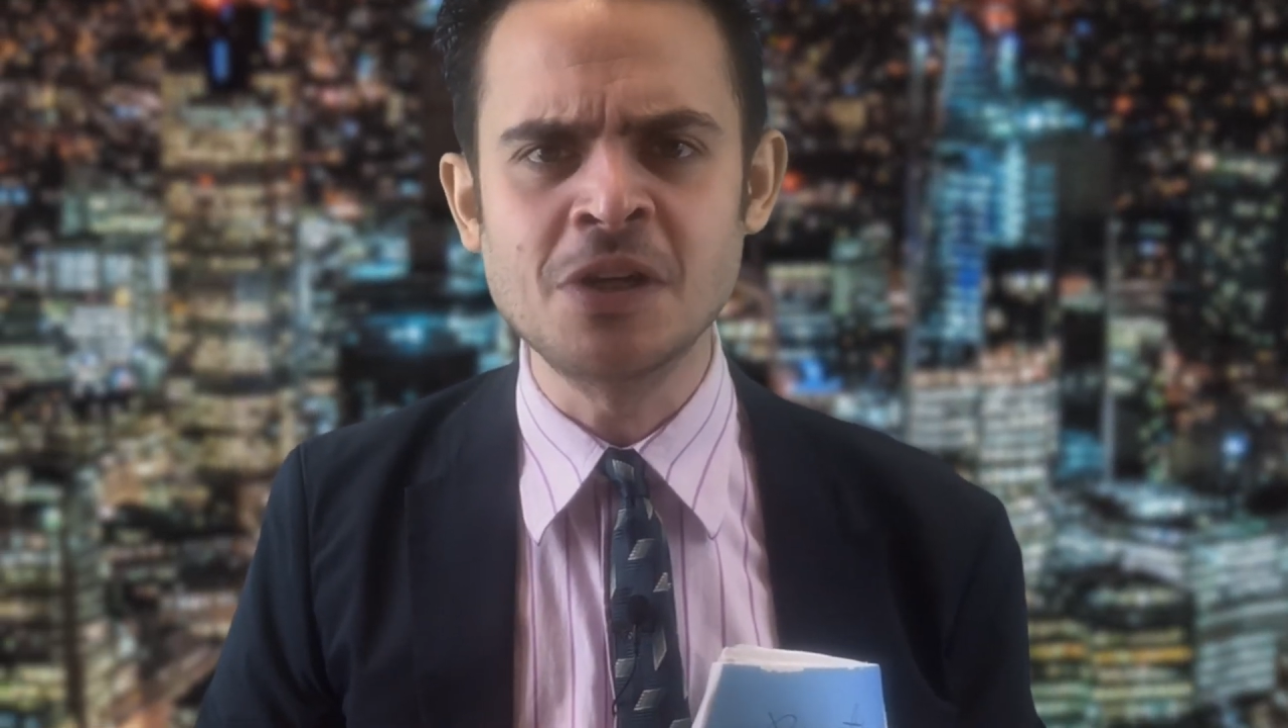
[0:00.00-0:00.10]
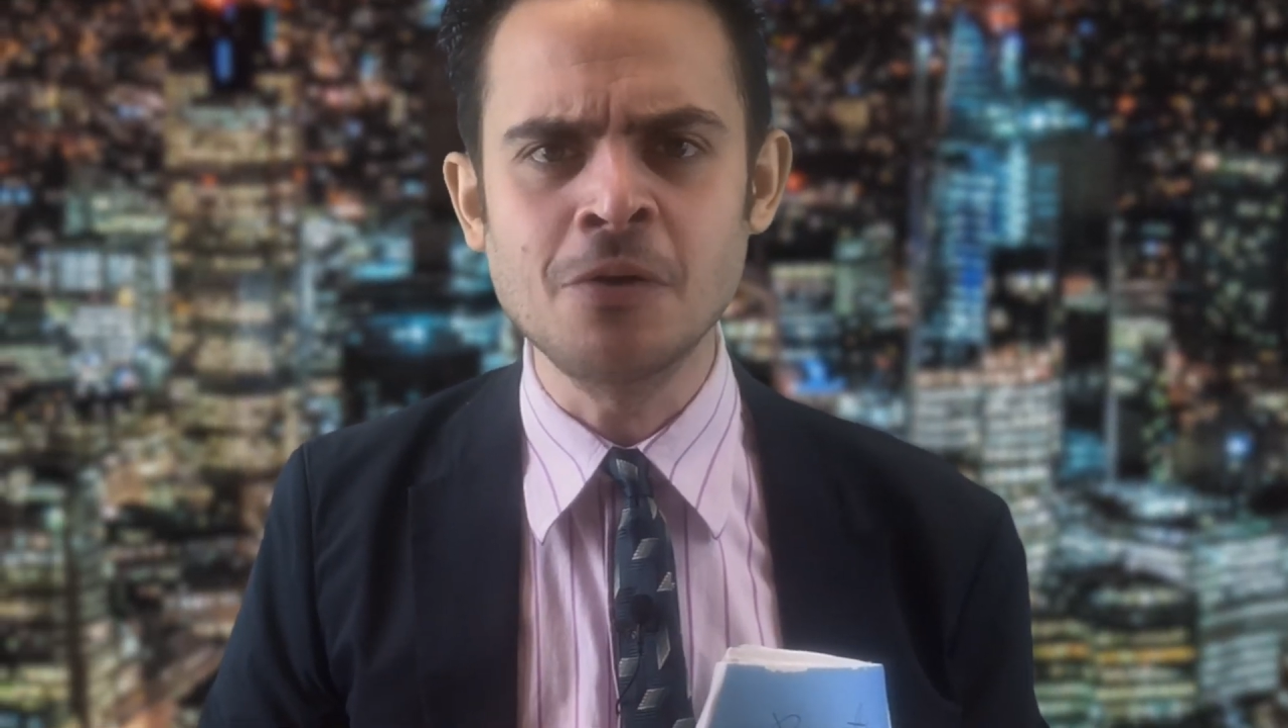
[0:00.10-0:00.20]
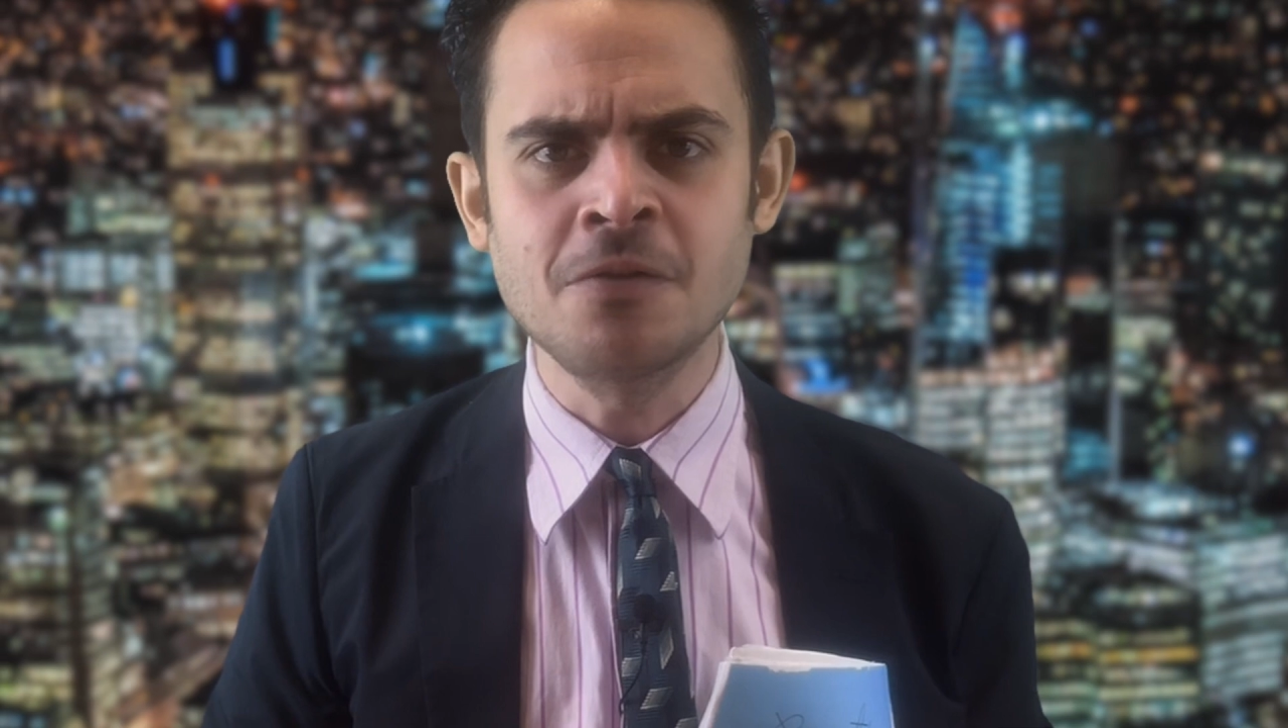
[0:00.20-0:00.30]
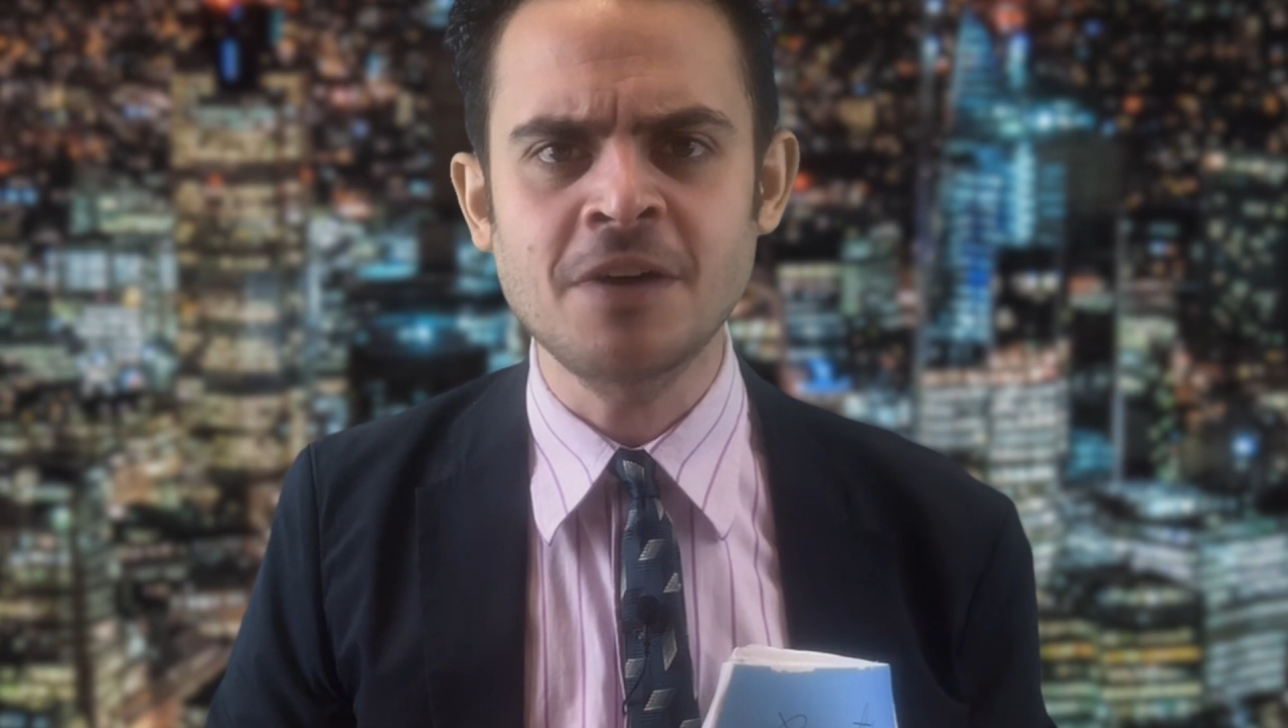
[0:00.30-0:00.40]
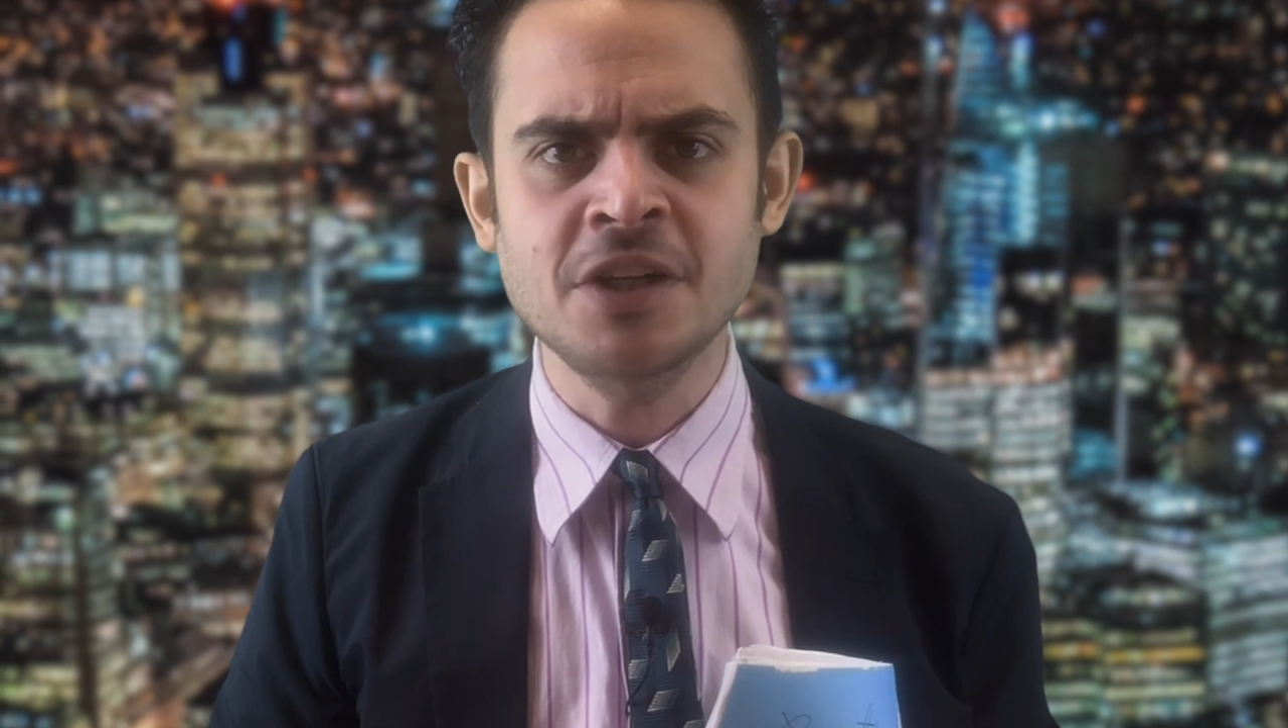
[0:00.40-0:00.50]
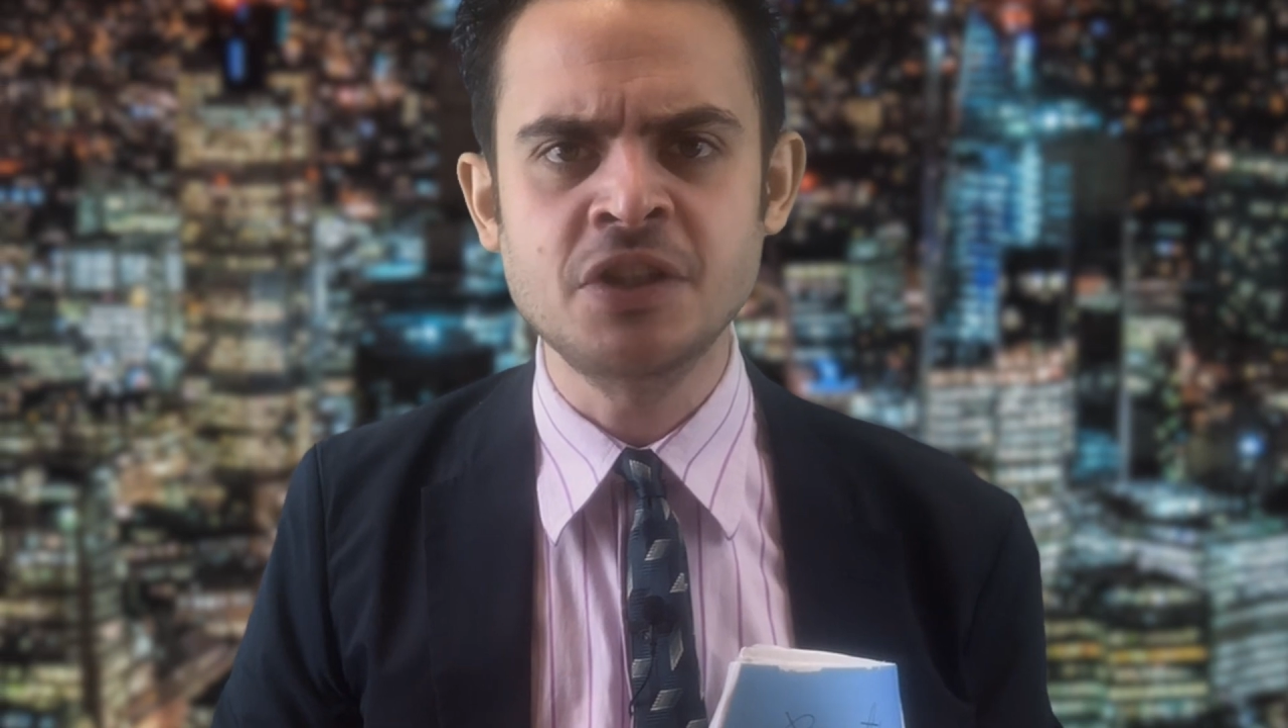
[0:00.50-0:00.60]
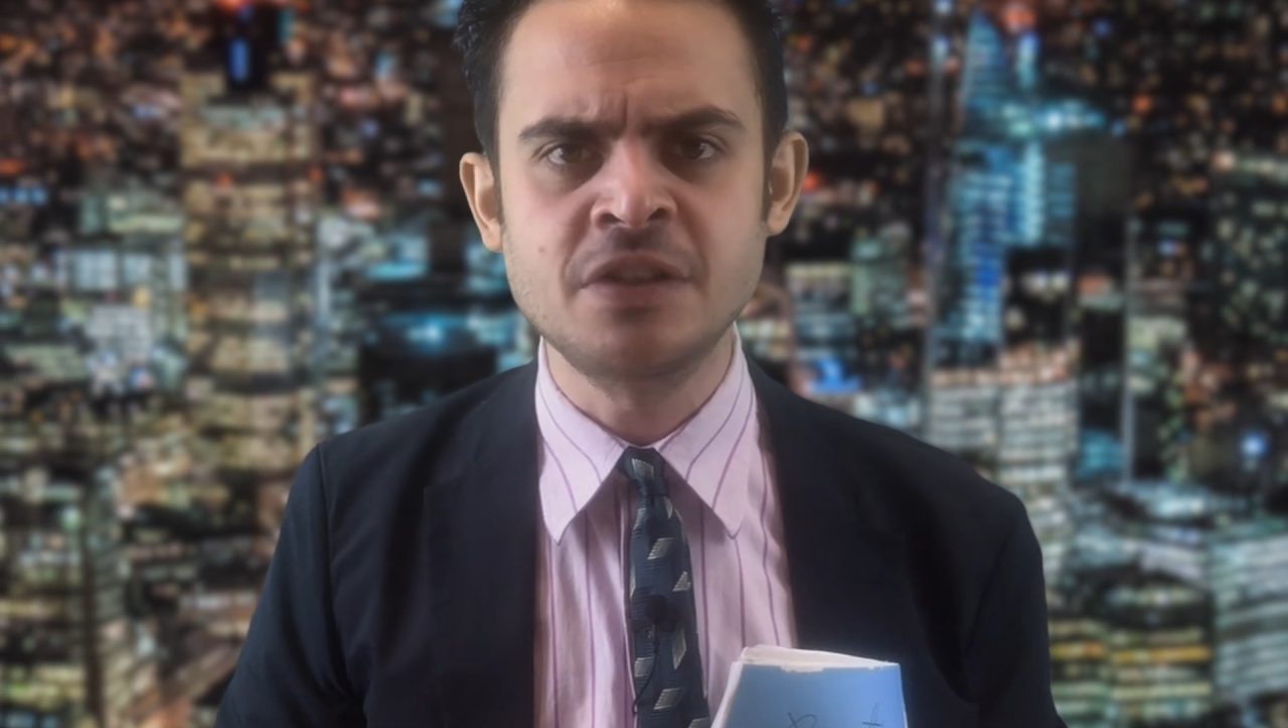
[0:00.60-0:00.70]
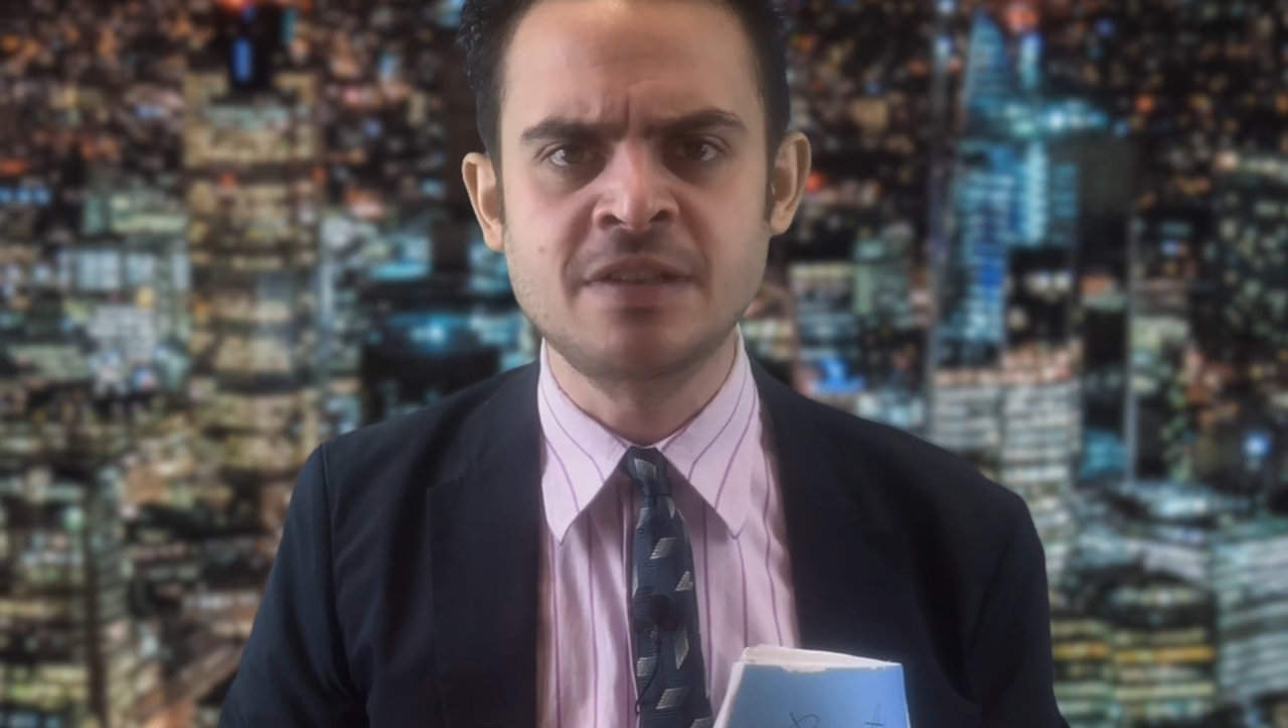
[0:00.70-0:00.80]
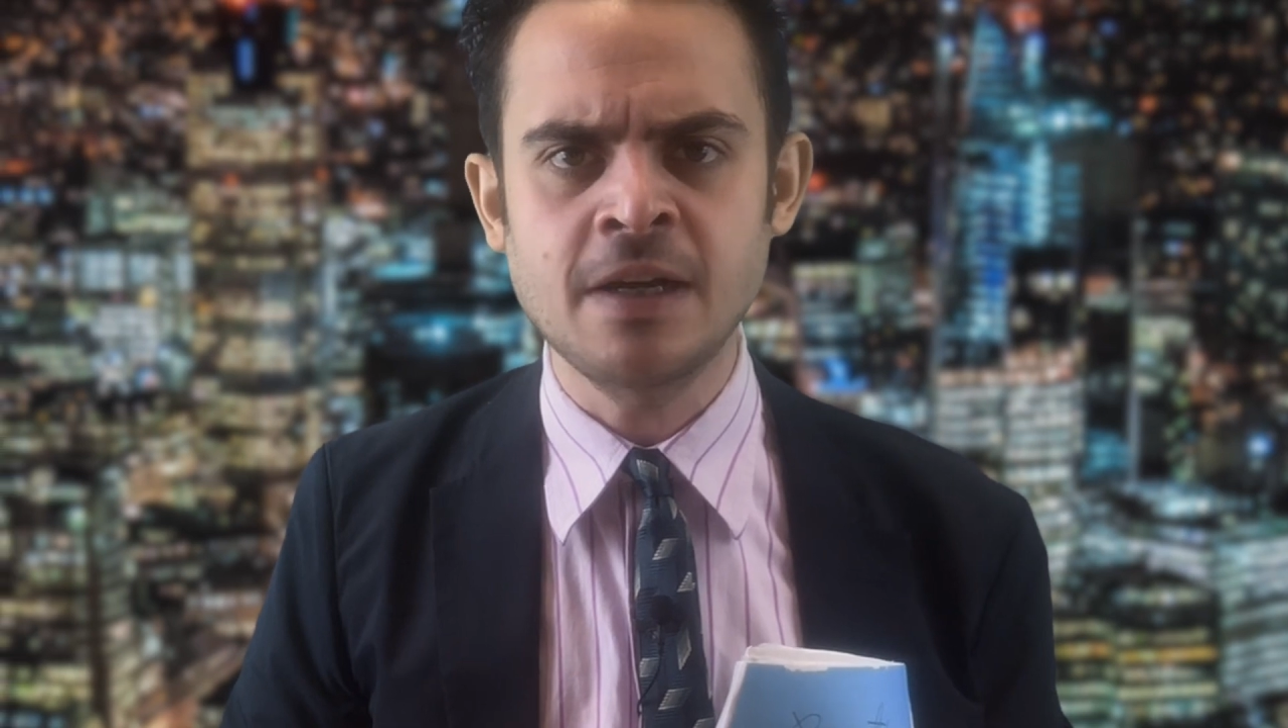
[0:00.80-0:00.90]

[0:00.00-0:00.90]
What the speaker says: an old-fashioned